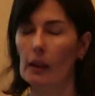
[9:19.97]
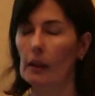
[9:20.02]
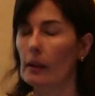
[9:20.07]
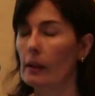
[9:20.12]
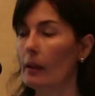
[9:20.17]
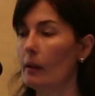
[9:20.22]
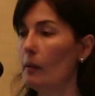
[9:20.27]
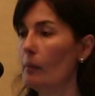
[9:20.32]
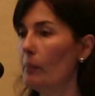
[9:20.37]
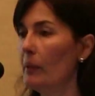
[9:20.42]

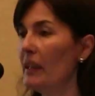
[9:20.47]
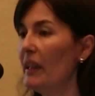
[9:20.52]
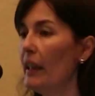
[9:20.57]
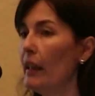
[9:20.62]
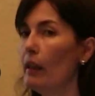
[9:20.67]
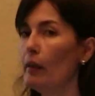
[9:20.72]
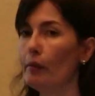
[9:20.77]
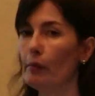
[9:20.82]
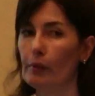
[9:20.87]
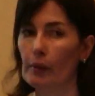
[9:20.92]
the
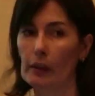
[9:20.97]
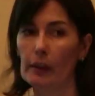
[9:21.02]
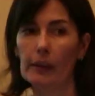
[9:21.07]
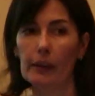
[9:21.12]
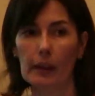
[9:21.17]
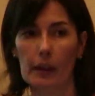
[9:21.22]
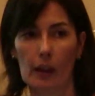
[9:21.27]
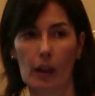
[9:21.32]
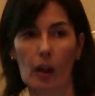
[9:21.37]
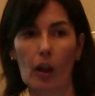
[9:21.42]
behavior
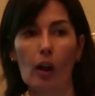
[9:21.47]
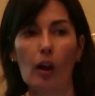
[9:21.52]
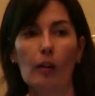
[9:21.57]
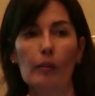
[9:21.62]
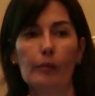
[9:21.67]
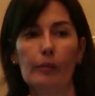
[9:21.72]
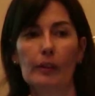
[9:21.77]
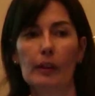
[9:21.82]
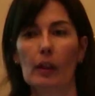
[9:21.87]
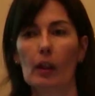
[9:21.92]

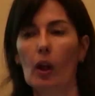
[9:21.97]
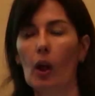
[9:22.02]
of the